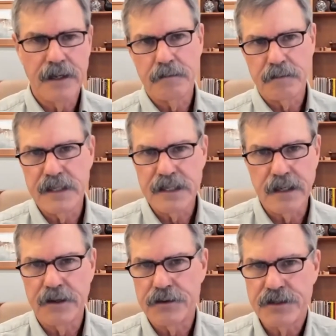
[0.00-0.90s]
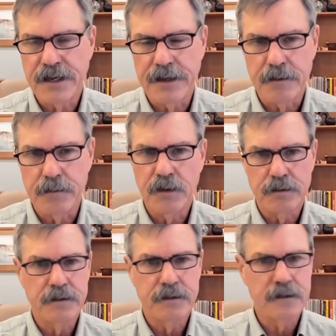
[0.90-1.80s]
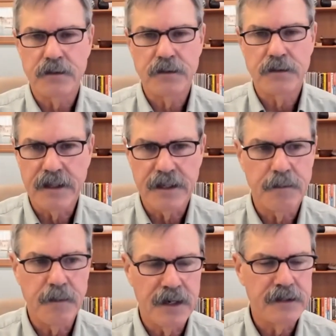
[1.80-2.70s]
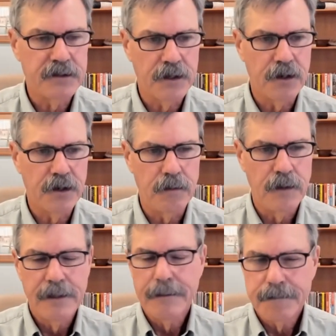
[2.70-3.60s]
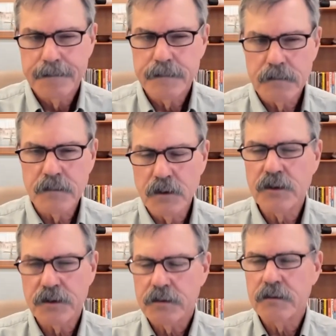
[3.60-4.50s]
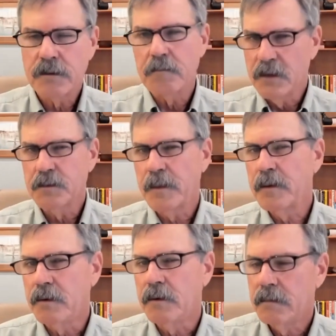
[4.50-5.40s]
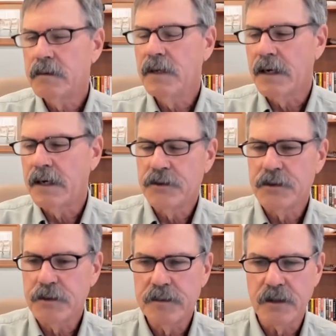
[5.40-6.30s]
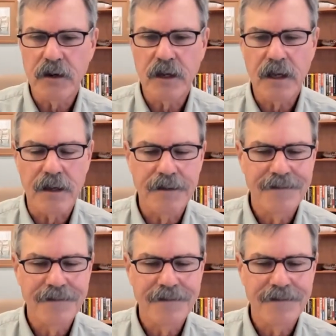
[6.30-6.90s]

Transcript: and be understandable to most anybody. So you should most people, yeah, you should be okay.